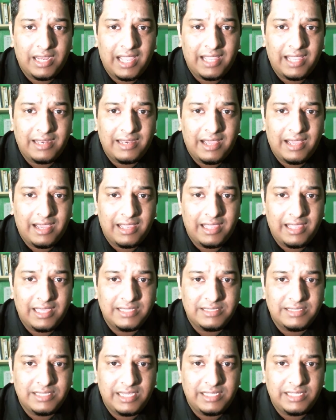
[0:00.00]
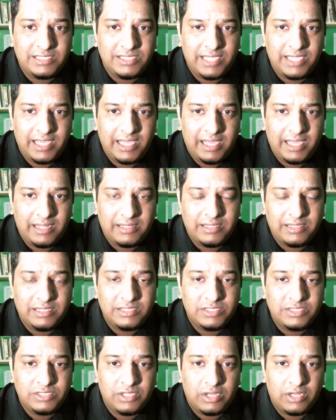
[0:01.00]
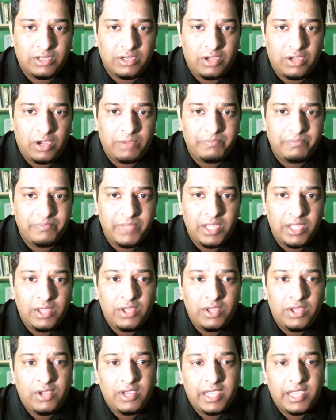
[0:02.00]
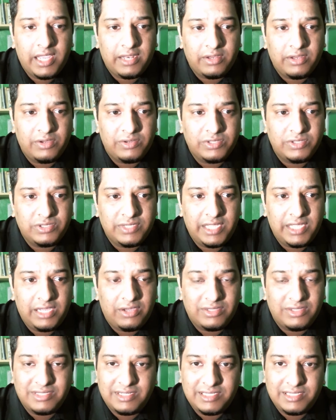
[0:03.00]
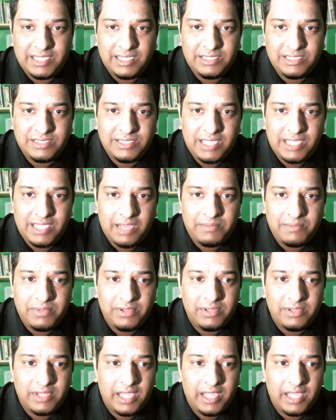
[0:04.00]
DrNishal.com, and go to the consultation tab.